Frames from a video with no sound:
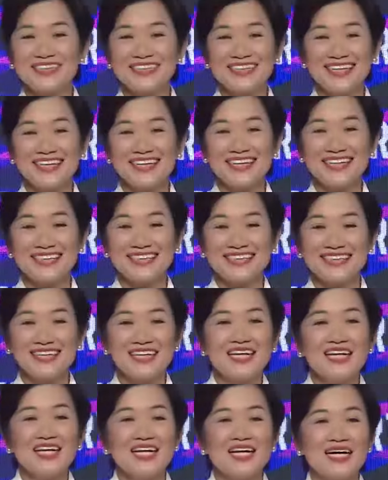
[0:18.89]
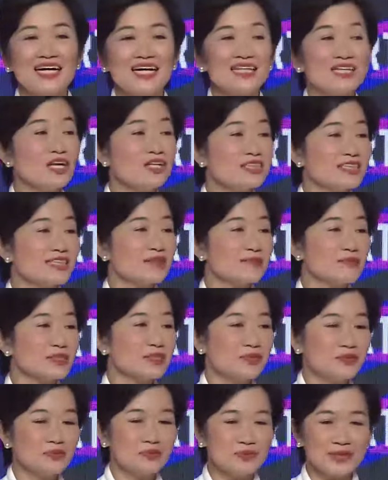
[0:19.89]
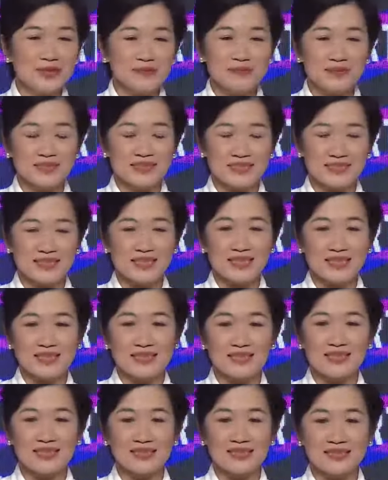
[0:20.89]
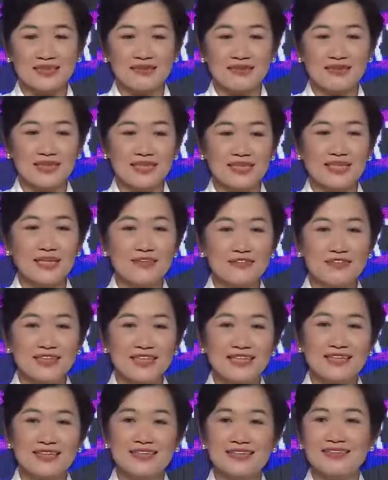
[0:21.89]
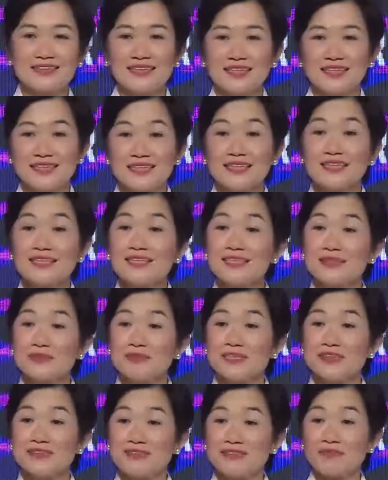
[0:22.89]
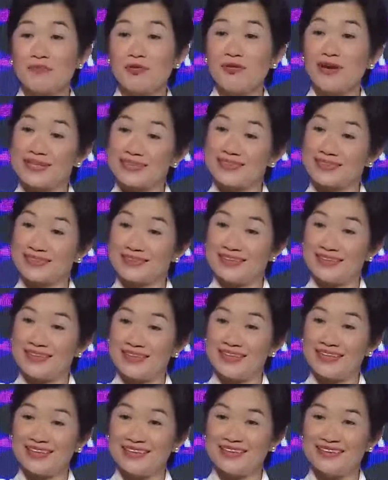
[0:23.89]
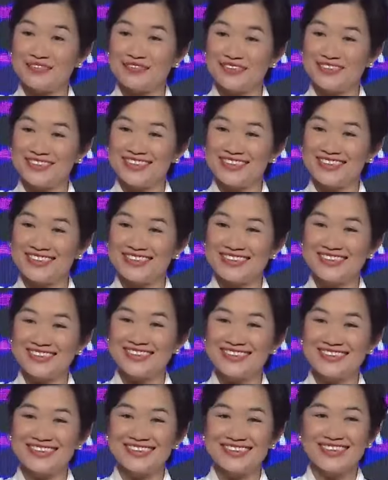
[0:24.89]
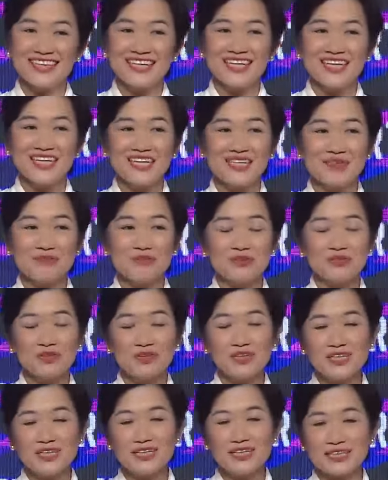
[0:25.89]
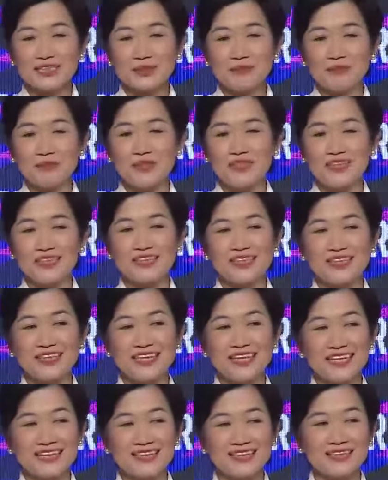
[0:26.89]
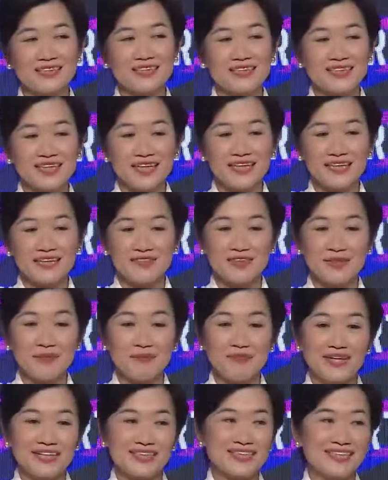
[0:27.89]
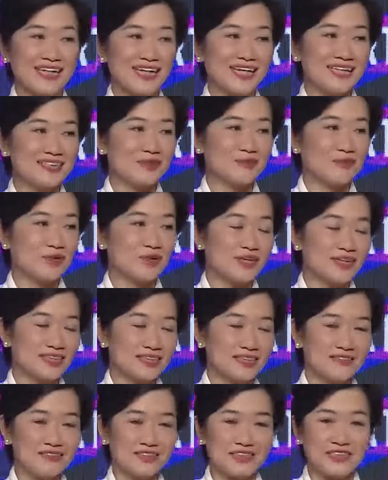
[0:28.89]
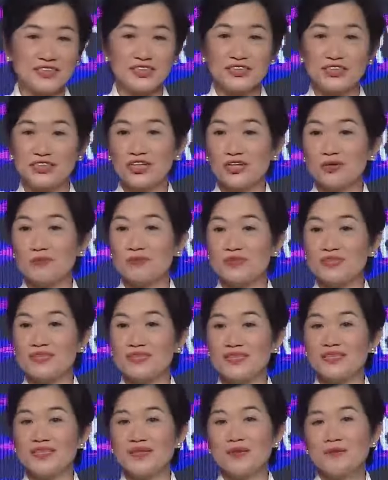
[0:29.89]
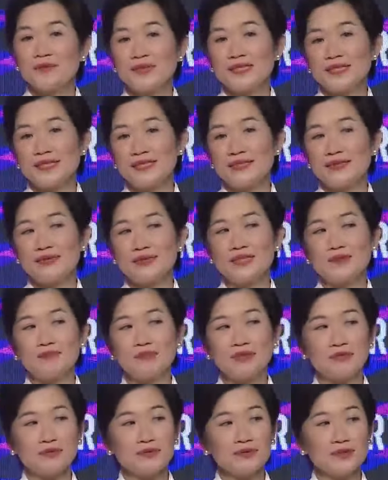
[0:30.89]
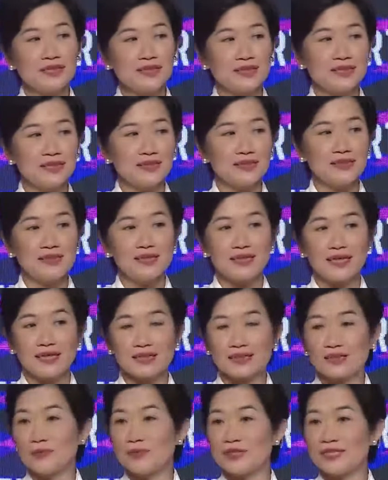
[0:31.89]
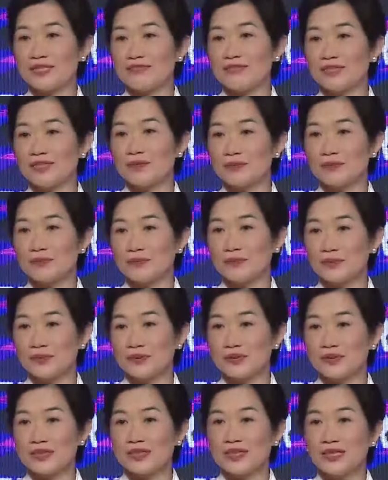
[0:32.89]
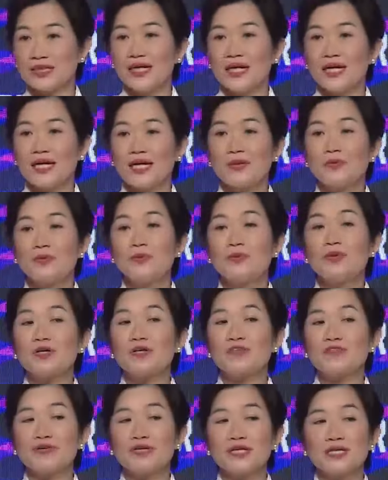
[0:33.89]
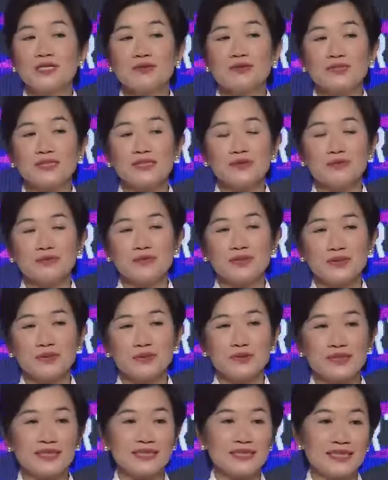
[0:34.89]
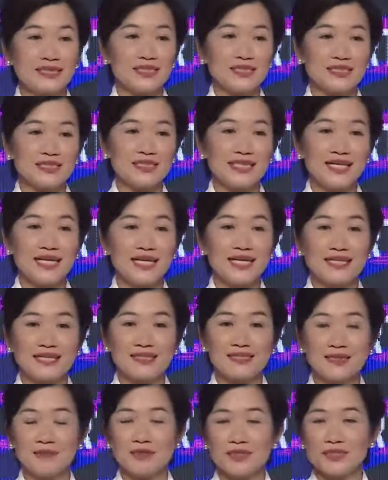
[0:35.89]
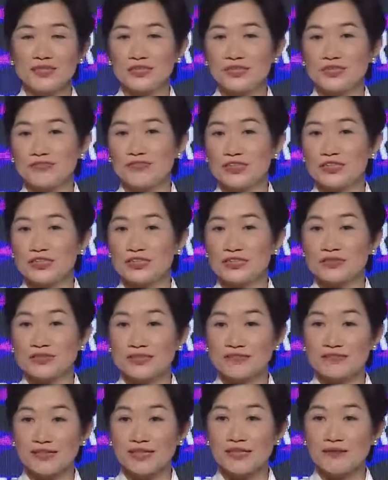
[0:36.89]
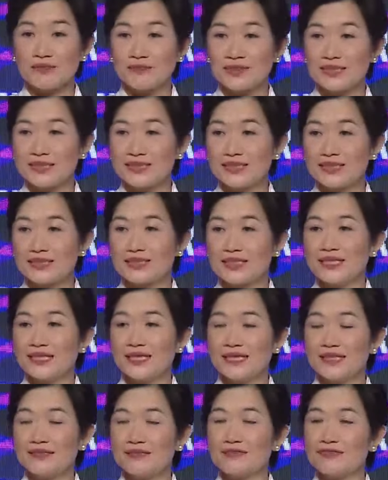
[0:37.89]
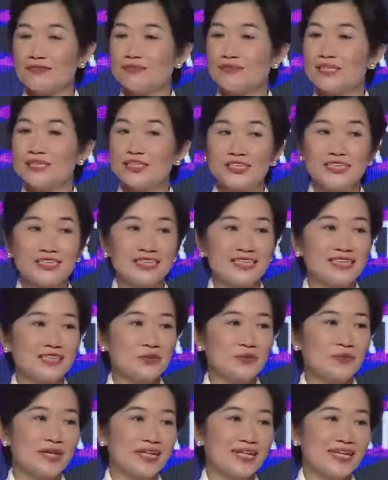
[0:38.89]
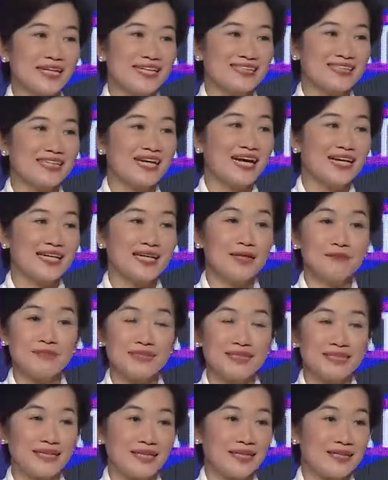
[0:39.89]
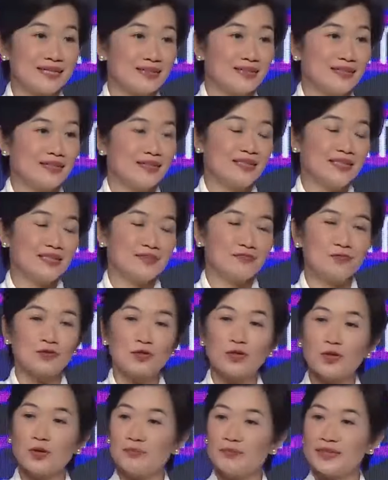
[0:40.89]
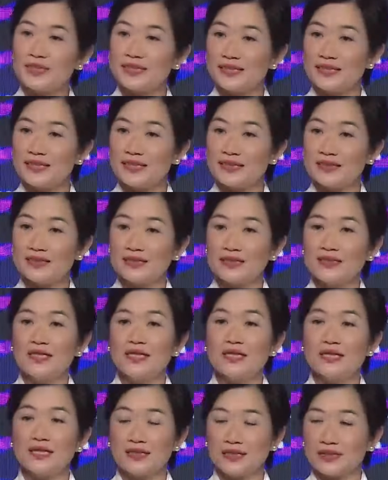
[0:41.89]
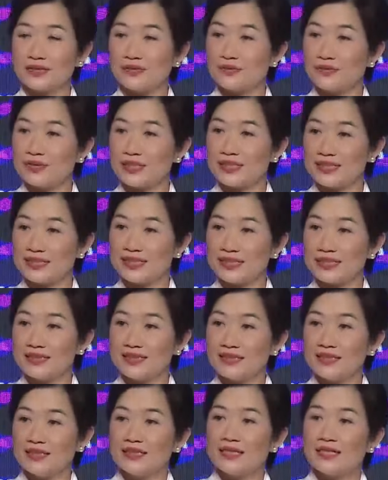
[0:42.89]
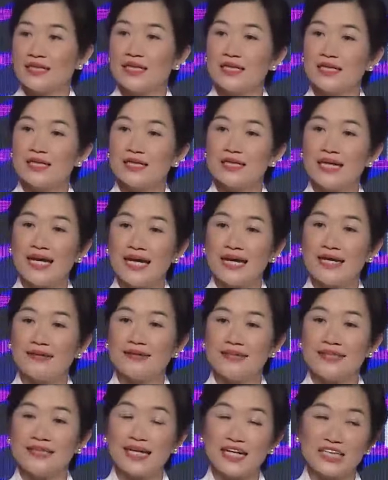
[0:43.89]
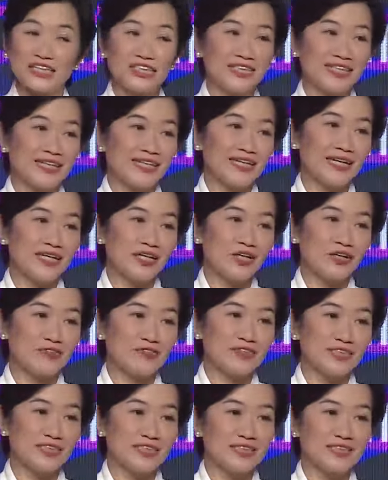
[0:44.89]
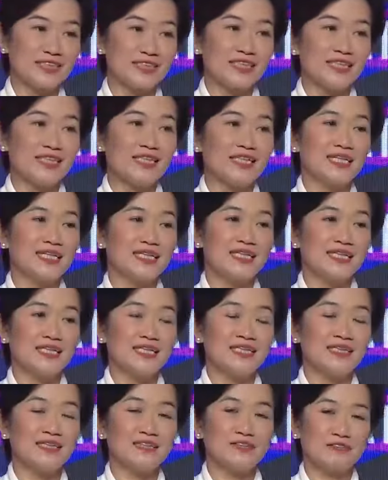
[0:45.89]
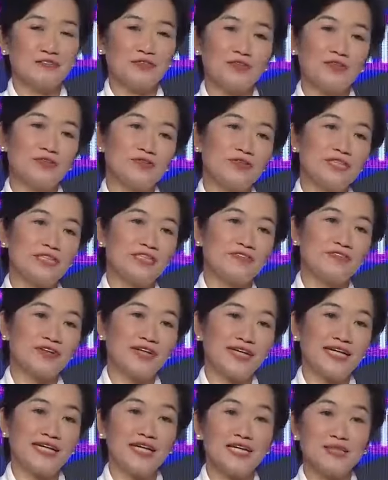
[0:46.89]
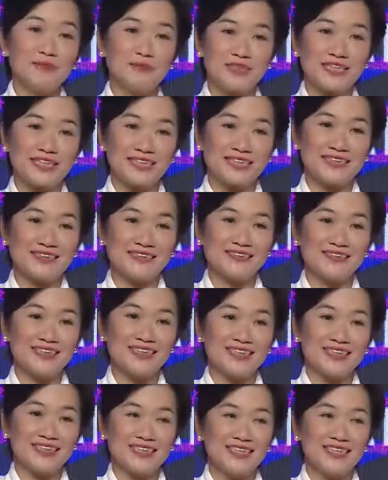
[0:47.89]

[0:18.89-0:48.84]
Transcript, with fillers: in A I. Uh, a long time ago, when I was uh, uh, running GovTech, I did a little bit of practical A I for citizens. Um, so I've got a little experience on that and the kind of impact it has on productivity and jobs. But here in my role in the Economic Development Board, uh, we work very closely with organizations like the Ministry of Digital Development and Information, as well as I M D A, the Infocom Media uh, Authority, uh, and the National A I Office uh, in the furtherance of our A I objectives.